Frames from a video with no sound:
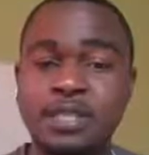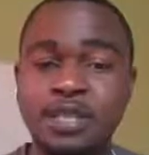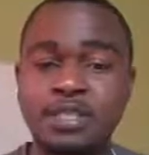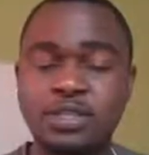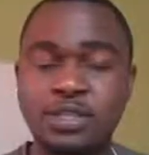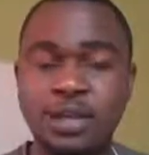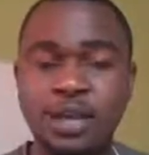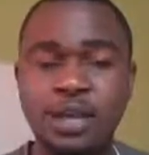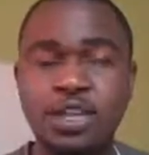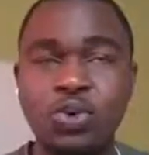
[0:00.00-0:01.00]
that
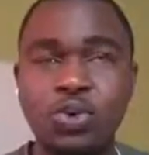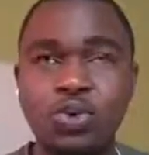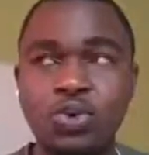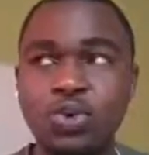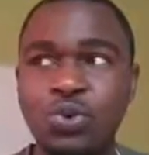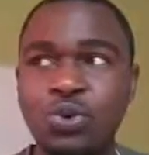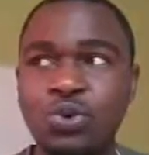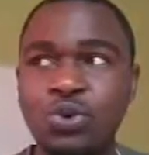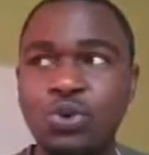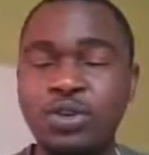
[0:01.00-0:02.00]

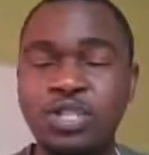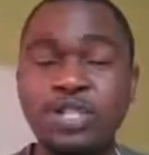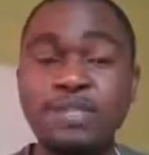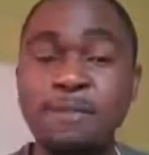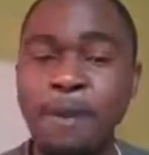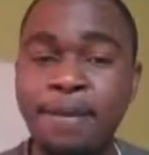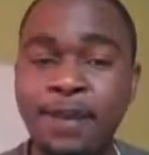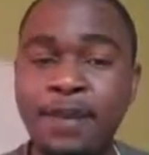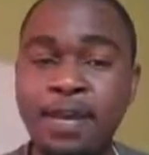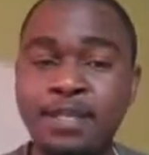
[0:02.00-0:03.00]
you're just
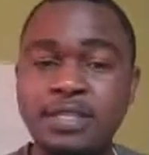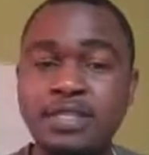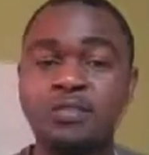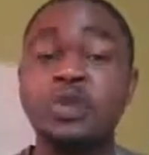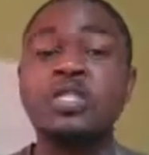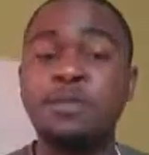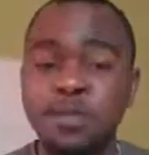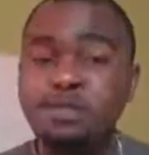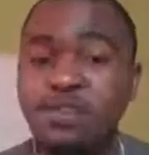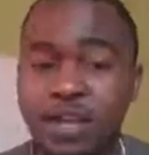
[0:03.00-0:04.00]
mapping cases for a
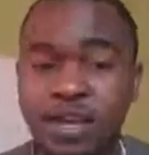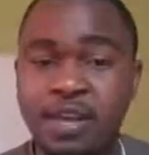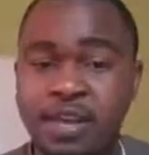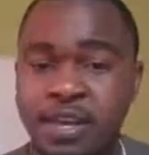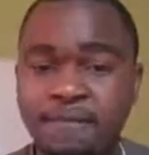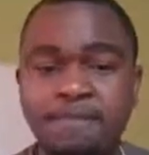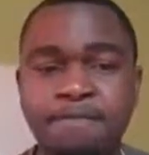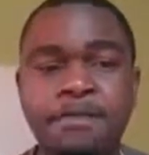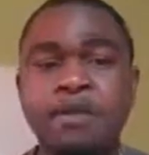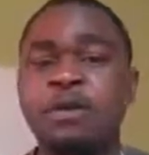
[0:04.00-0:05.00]
specific area,
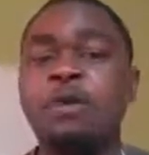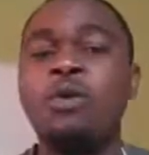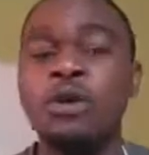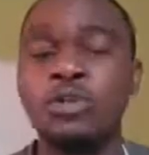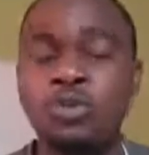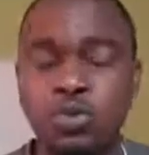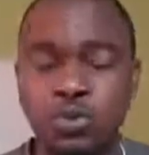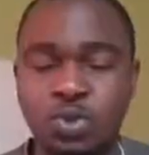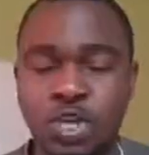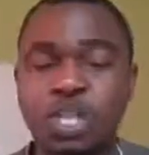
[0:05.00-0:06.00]
or
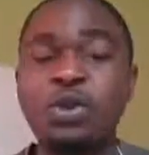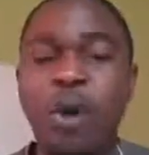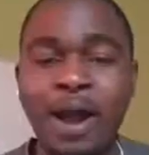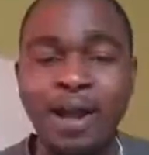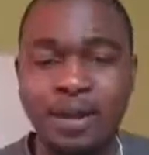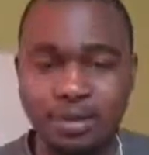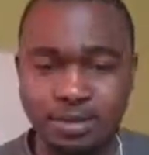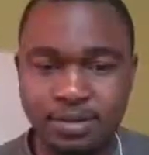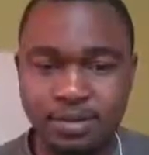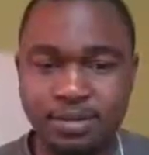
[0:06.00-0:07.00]
in one,
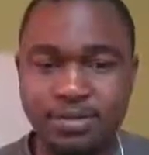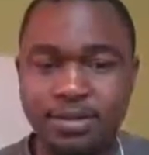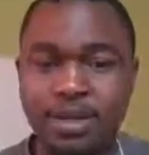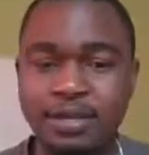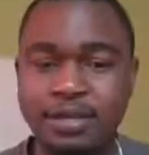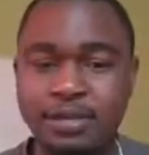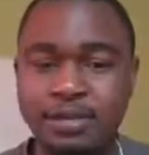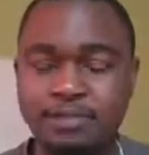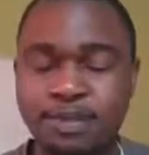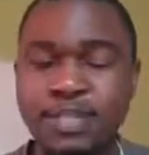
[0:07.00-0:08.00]
as
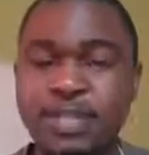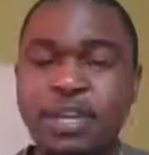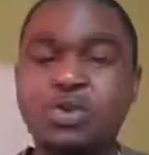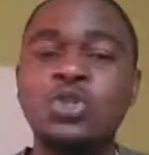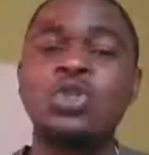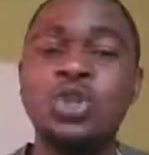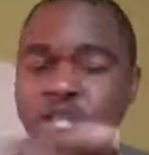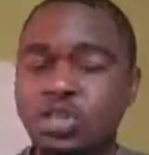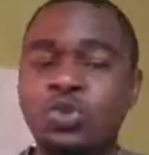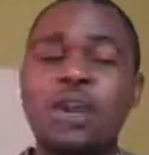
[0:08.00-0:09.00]
basically you show it
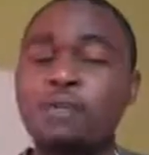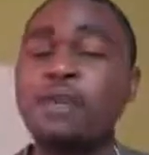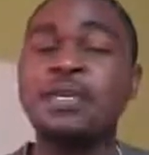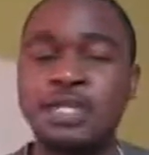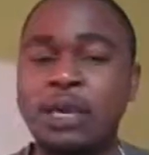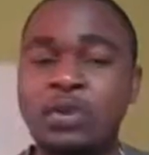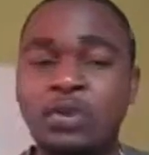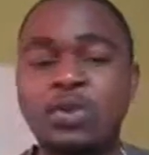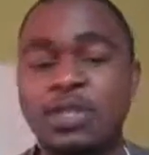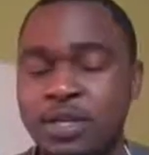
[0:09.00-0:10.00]
as one big circle.
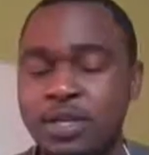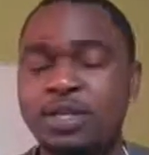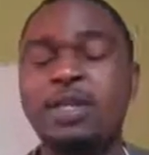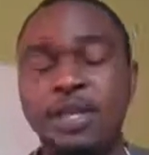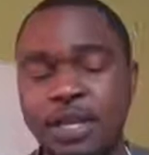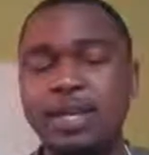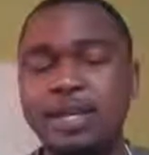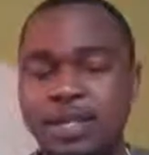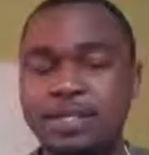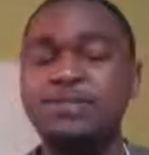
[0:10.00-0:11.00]
So the
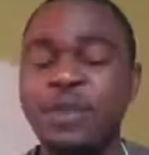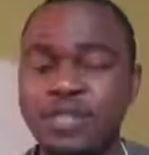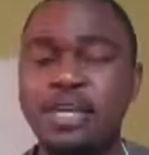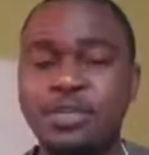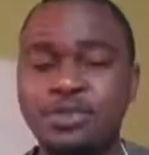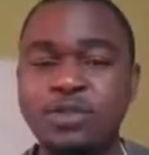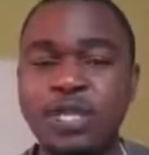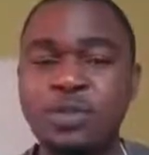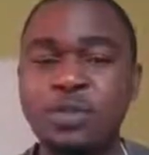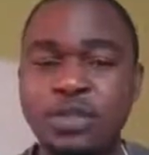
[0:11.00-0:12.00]
different size of
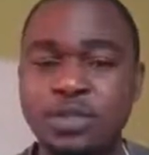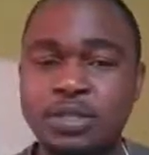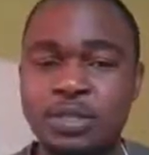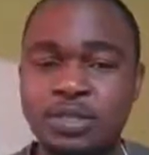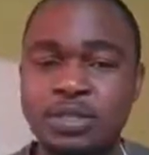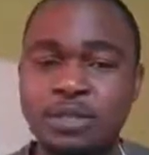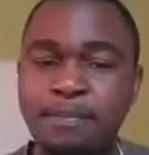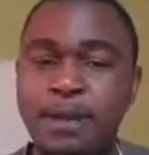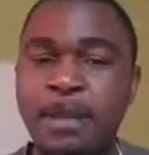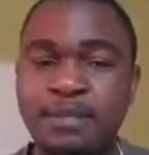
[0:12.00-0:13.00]
circle it
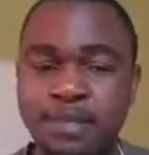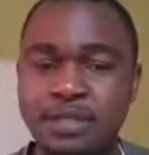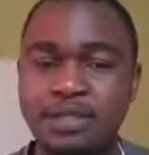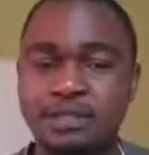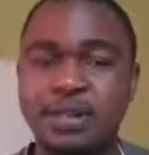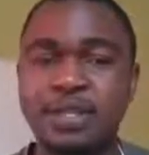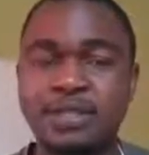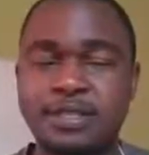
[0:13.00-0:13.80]
implies the different